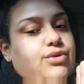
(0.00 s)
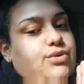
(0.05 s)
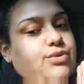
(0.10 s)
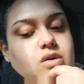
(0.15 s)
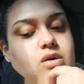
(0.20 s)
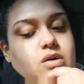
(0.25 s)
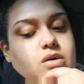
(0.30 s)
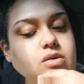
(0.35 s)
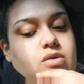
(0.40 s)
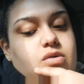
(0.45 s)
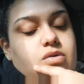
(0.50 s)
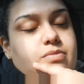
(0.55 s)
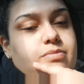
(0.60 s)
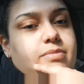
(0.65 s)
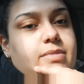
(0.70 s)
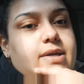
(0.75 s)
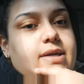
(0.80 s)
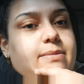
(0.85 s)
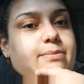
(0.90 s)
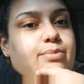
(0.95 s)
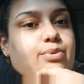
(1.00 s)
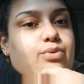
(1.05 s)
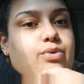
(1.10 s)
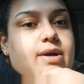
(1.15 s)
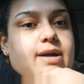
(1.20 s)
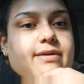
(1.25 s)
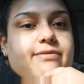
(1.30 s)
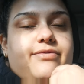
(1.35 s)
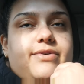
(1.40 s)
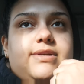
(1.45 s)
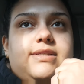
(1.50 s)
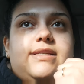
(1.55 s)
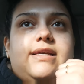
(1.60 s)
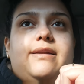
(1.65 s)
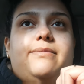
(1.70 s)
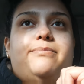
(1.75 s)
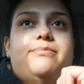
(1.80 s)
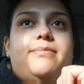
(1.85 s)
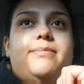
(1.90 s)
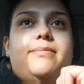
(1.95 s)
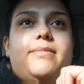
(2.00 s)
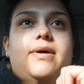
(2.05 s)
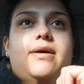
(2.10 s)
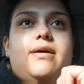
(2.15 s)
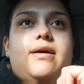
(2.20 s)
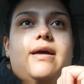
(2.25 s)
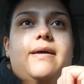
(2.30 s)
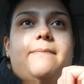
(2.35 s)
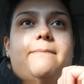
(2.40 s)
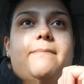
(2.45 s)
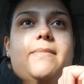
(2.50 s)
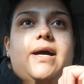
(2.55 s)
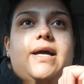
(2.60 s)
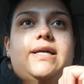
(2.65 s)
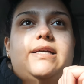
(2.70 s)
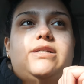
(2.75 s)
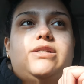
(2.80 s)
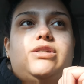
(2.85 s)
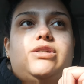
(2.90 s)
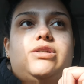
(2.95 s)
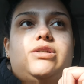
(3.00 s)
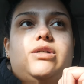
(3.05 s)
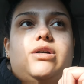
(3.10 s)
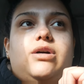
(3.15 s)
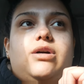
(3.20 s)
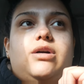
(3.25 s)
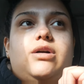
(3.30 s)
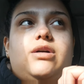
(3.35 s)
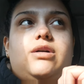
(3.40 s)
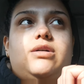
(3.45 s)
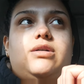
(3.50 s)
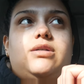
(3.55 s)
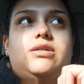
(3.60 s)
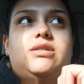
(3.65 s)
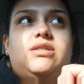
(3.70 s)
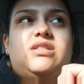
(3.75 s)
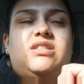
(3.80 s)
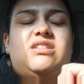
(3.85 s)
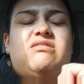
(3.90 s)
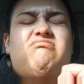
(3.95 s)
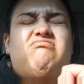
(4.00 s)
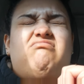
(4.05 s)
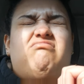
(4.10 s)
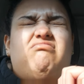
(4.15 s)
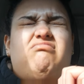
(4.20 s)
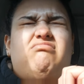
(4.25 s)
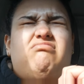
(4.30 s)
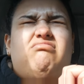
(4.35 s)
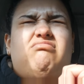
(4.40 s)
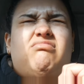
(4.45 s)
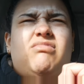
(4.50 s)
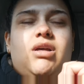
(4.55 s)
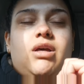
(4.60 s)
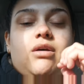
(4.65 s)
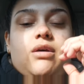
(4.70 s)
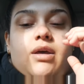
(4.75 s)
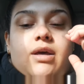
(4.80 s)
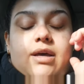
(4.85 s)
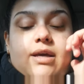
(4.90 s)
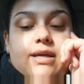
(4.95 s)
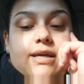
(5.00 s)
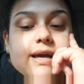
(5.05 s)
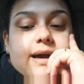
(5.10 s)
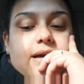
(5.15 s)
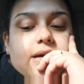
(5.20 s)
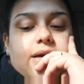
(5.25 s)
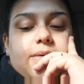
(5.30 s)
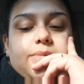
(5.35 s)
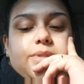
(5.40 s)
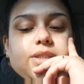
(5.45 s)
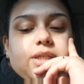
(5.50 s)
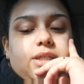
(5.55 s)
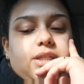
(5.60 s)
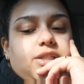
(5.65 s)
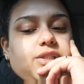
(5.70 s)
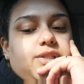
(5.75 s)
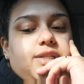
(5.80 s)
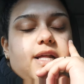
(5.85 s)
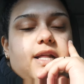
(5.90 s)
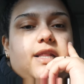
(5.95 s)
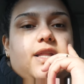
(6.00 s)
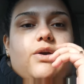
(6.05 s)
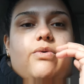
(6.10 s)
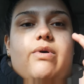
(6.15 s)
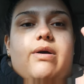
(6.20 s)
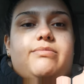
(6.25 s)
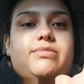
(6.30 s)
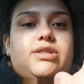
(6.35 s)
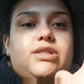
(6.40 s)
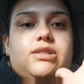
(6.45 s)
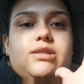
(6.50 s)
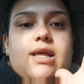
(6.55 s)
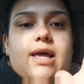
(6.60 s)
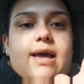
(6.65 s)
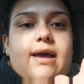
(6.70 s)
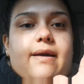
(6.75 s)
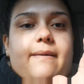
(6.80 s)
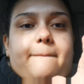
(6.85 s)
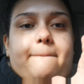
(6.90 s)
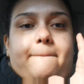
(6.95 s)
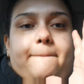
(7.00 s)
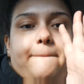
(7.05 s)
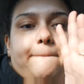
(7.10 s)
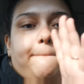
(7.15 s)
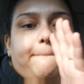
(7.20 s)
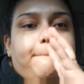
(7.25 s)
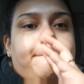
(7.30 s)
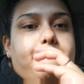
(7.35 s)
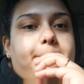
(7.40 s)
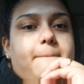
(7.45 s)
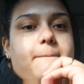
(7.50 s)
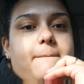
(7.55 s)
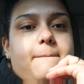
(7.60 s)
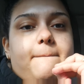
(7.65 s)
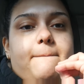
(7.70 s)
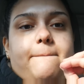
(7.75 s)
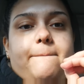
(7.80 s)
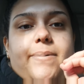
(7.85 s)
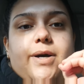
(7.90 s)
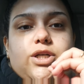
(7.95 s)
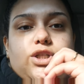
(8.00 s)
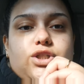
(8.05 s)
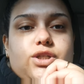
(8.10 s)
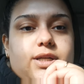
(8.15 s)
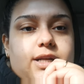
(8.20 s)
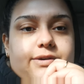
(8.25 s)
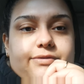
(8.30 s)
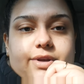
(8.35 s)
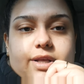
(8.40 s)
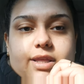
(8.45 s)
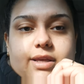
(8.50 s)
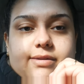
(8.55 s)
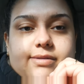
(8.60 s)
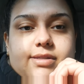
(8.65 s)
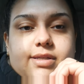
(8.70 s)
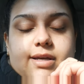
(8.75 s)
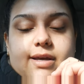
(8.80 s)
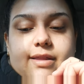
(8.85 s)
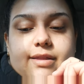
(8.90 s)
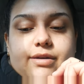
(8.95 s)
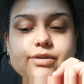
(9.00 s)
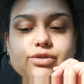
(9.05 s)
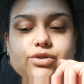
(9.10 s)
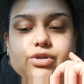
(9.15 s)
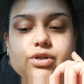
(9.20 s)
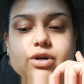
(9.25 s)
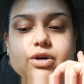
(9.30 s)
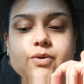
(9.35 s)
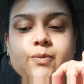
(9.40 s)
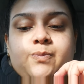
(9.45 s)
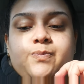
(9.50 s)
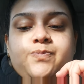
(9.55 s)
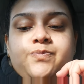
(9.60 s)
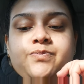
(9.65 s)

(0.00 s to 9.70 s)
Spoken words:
go home, make breakfast, and I might start. Yeah, I'm starting to do that thing where I'm just like pushing everything together. So